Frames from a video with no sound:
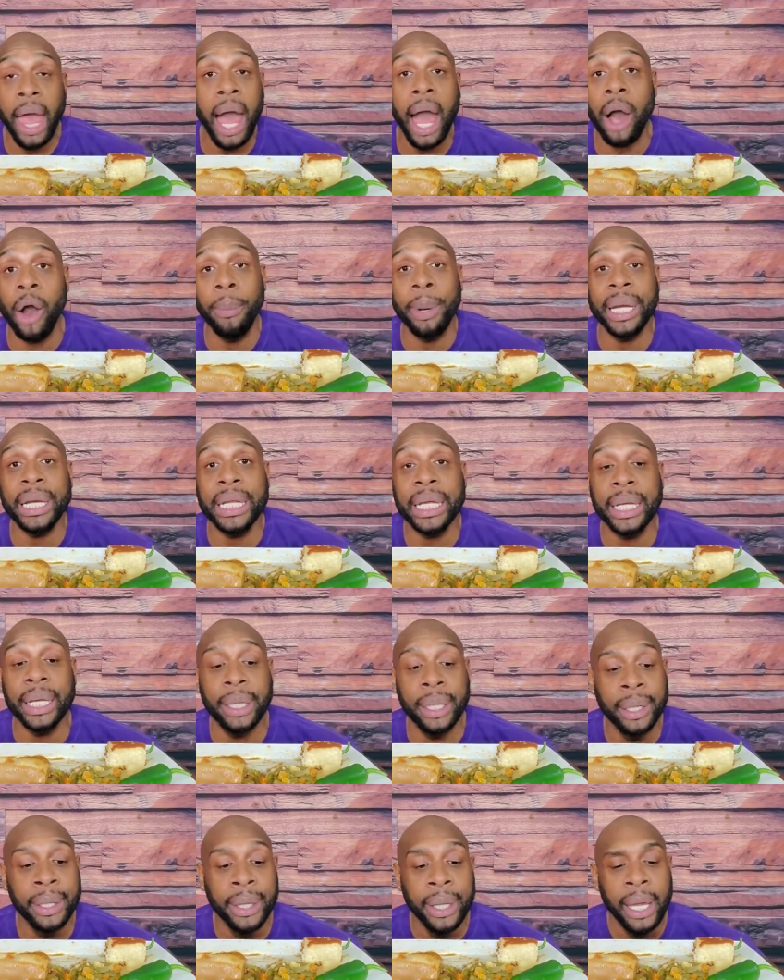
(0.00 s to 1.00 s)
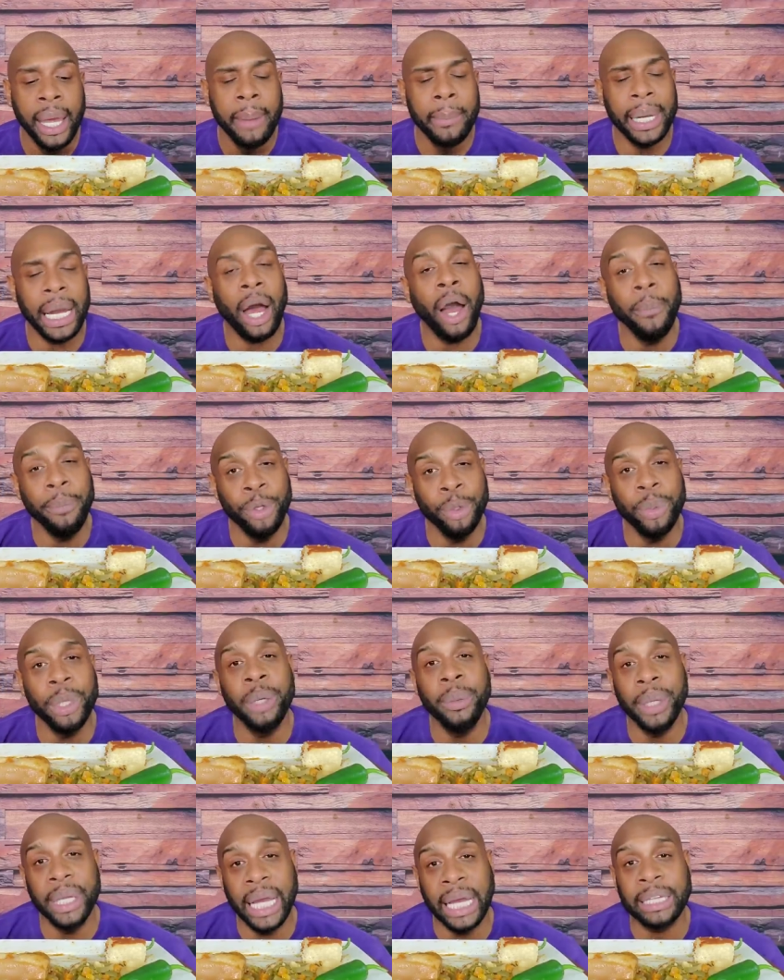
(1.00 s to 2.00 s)
I hope I did. But I hope you
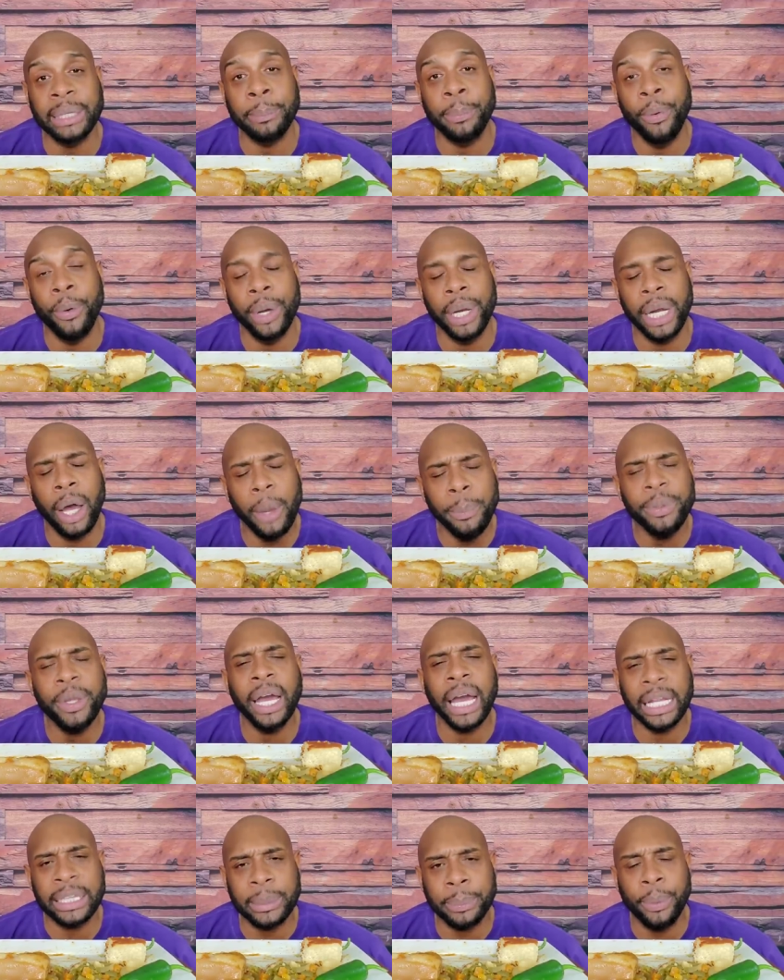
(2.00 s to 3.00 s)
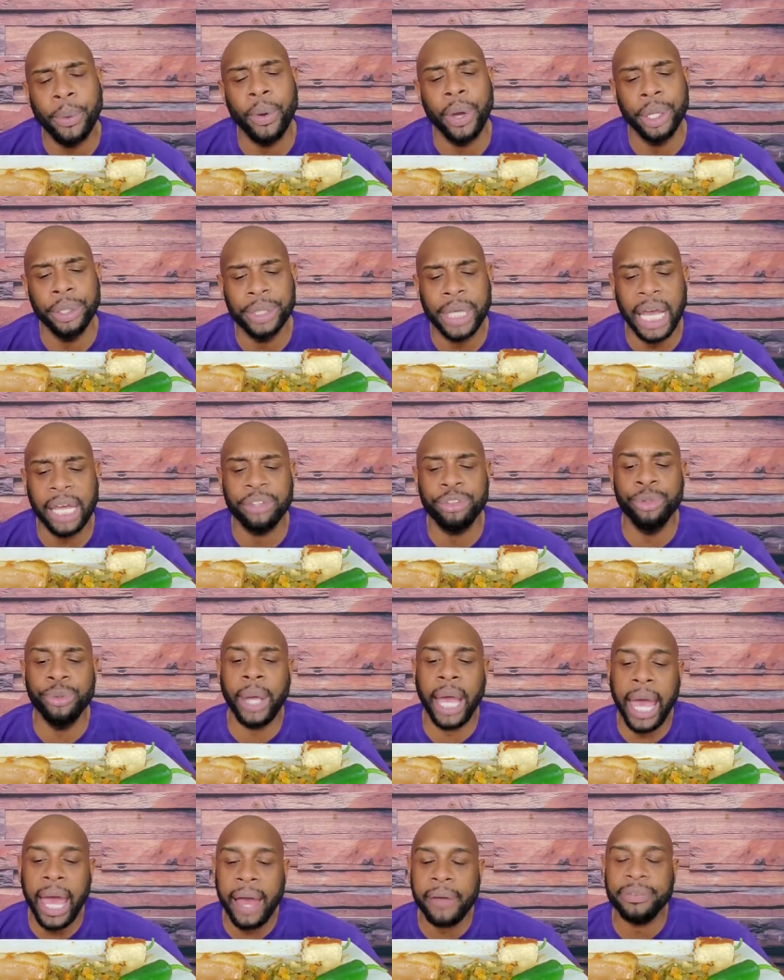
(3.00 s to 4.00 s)
really, really got the point. I hope y'all got the point. You guys,
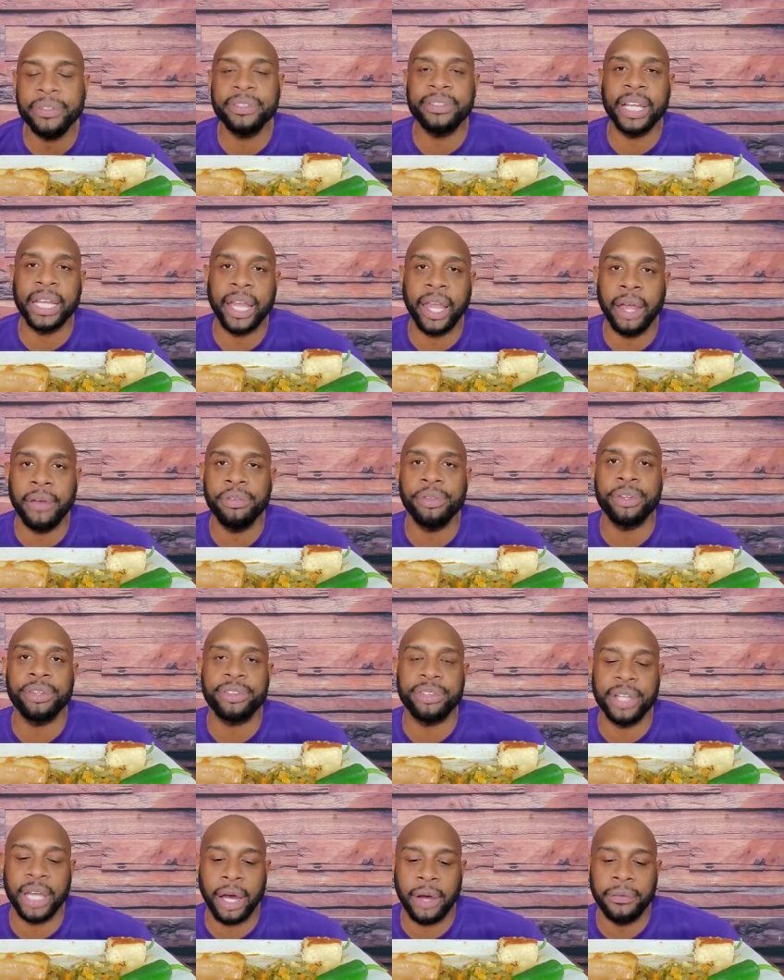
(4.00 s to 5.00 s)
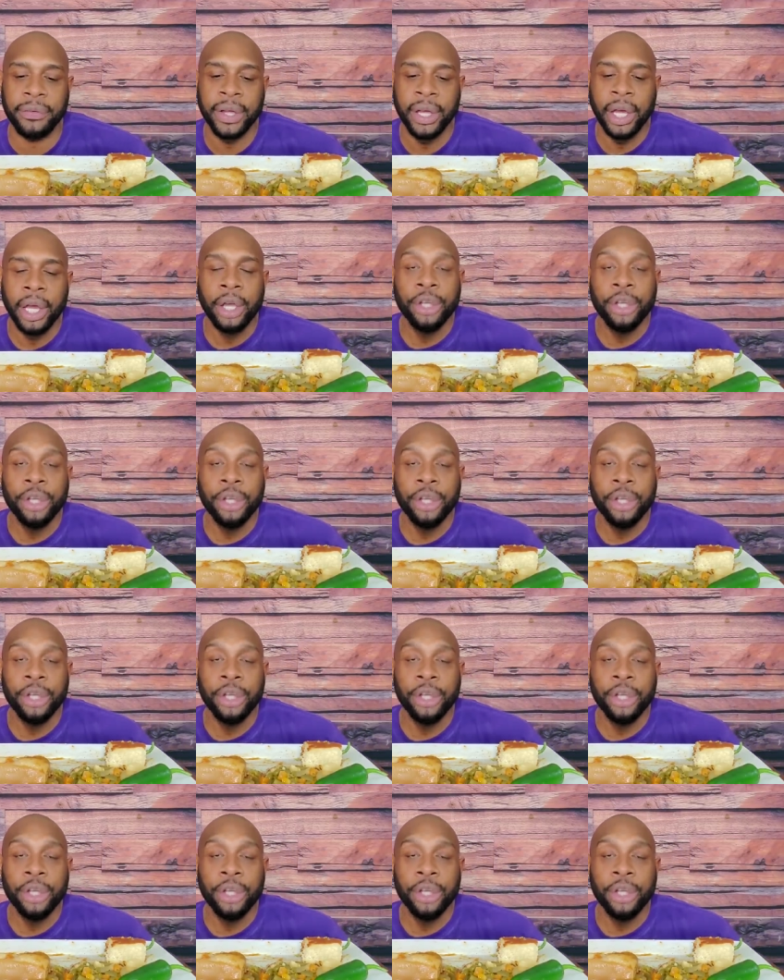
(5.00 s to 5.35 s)
you have to take care of yourself.